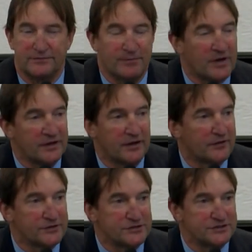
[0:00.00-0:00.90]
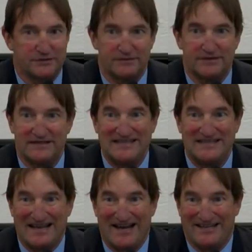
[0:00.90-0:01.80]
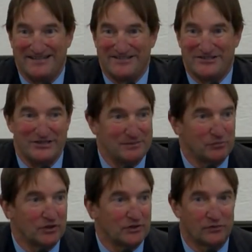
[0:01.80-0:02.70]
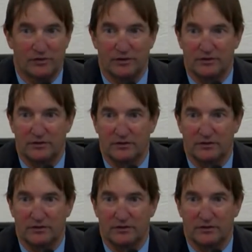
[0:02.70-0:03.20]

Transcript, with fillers: To my knowledge, it, I, I didn't see any blood on it.